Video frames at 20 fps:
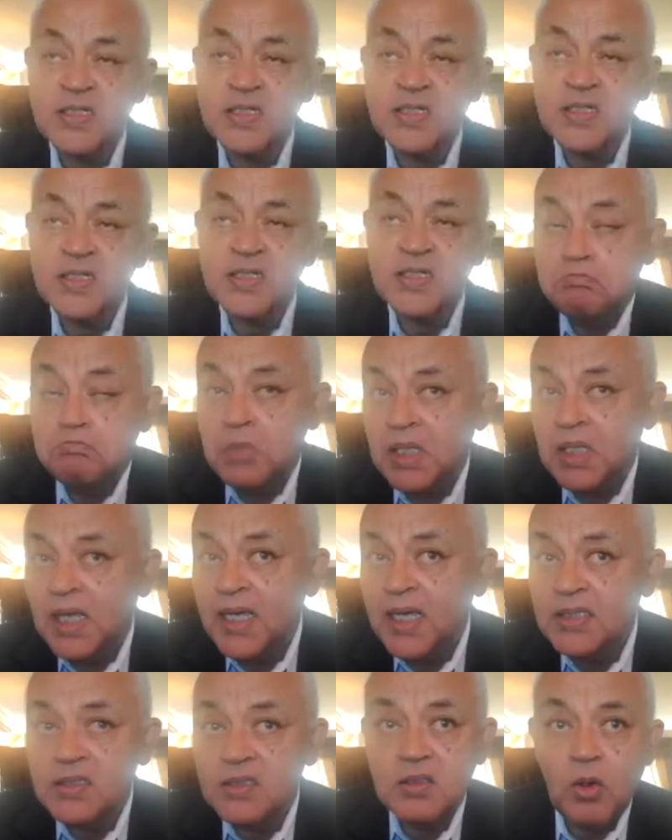In
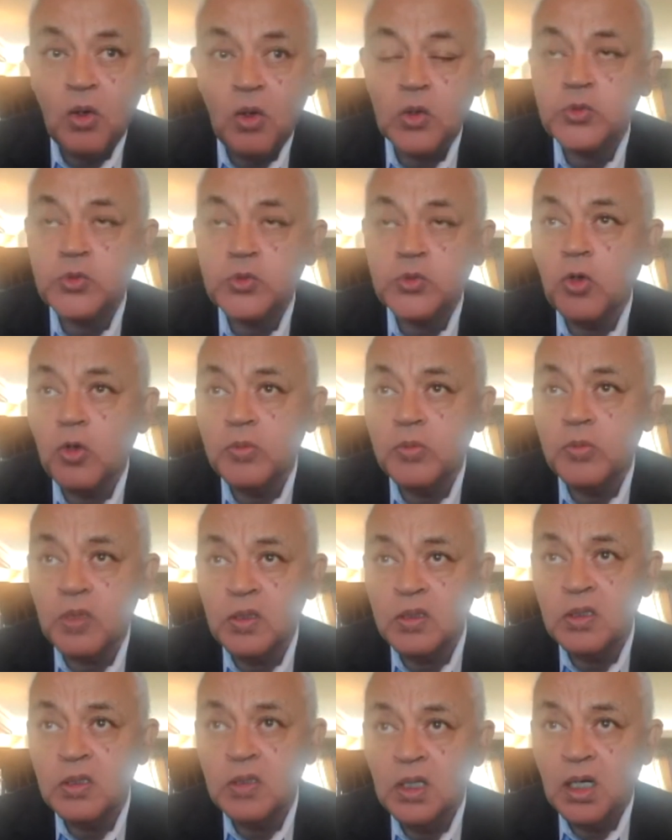late
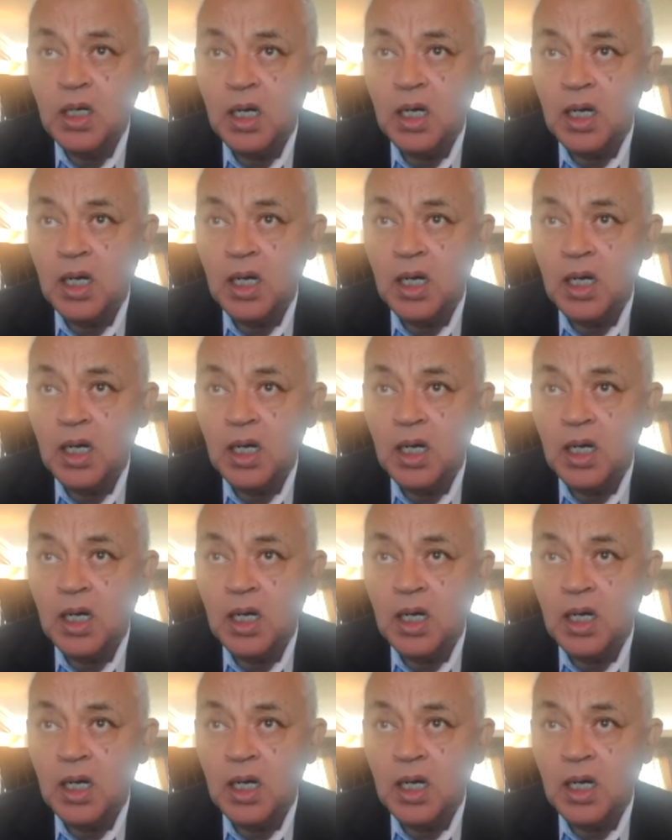October,